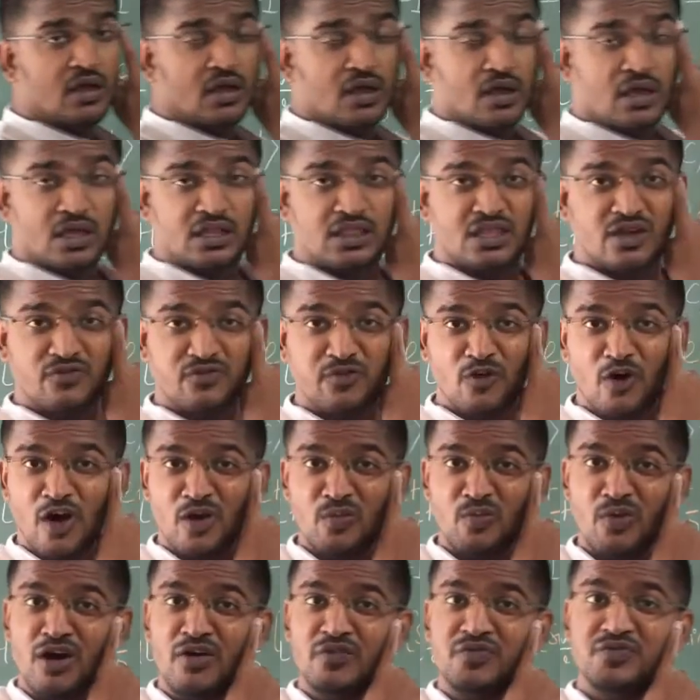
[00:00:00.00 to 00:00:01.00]
in the
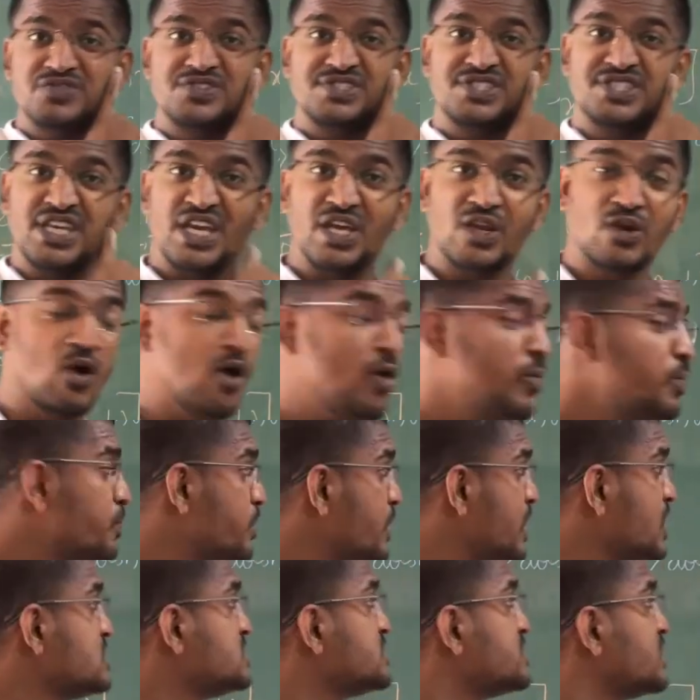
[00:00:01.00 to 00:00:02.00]
form of 0
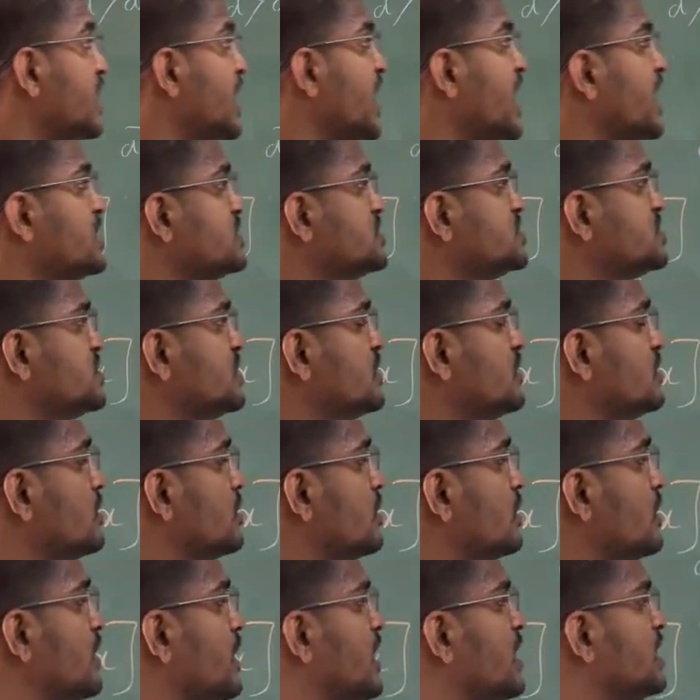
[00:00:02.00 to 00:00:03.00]
plus h,
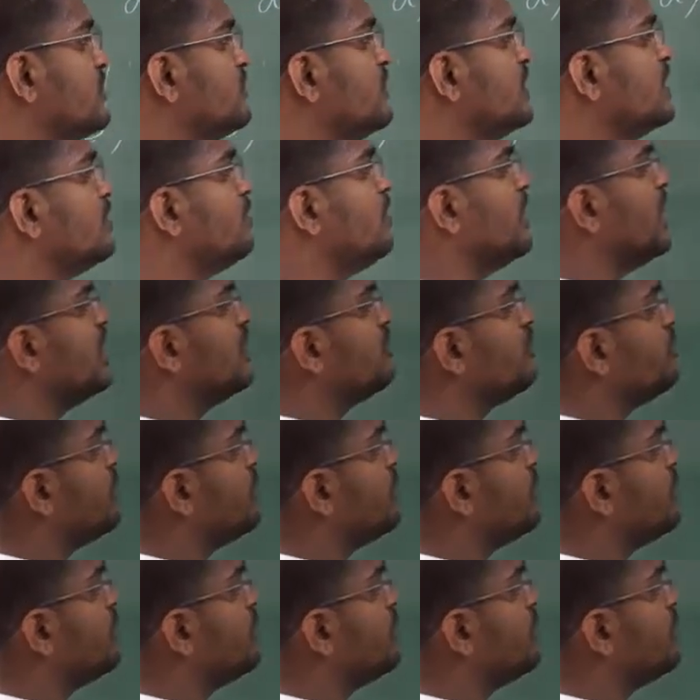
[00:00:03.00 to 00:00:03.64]
it will be in